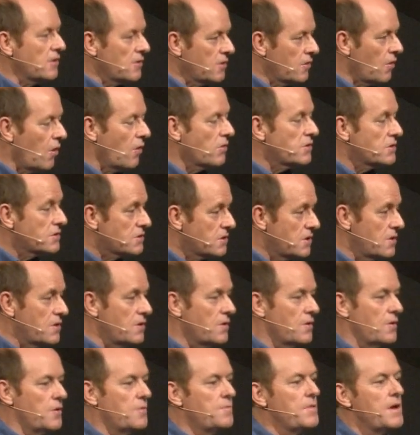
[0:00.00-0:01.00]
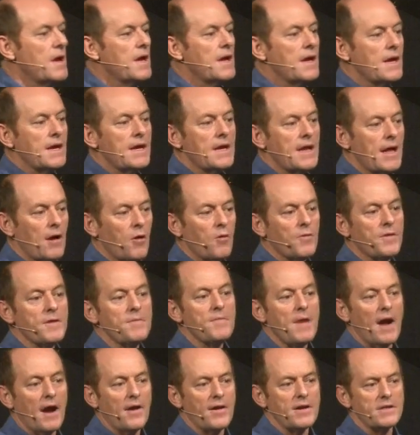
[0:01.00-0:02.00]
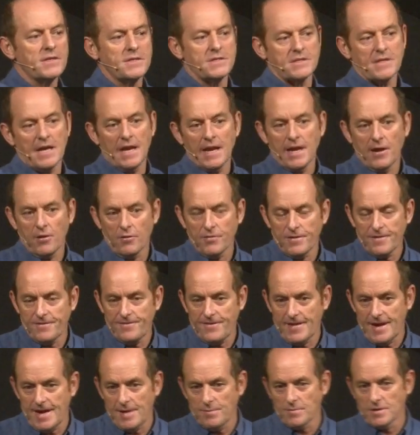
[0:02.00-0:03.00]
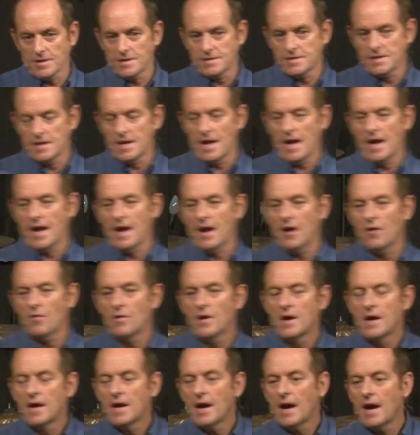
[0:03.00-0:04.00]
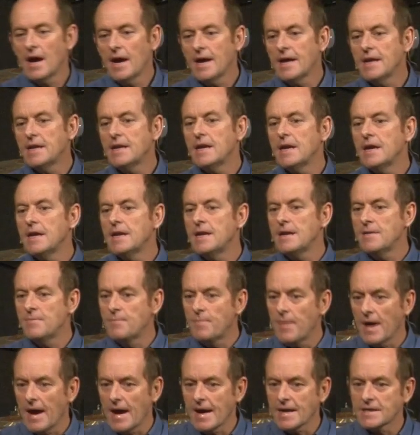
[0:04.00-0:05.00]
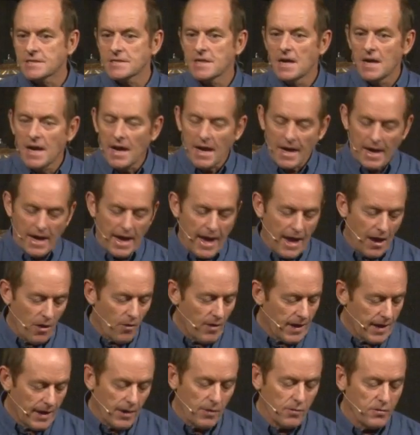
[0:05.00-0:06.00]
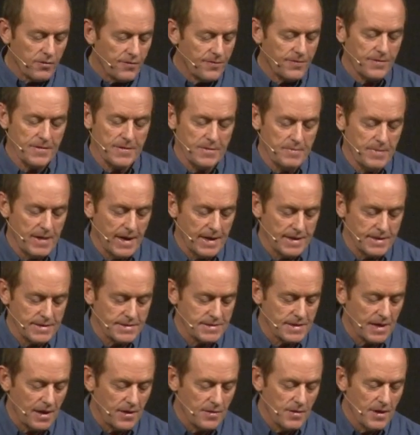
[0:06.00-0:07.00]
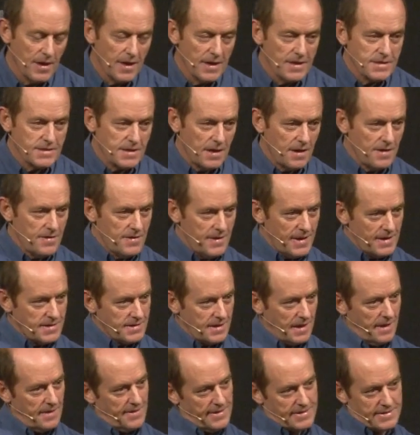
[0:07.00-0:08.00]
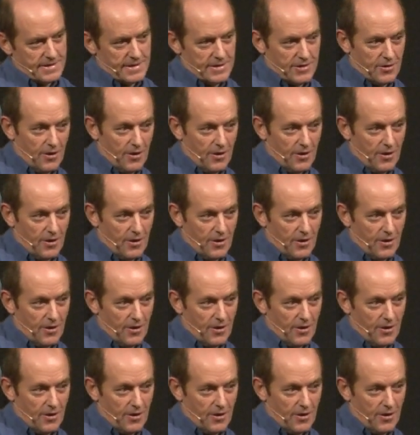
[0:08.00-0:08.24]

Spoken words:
long-term in healthy marriages and healthy families, and how it impacts our health for the better. So there's a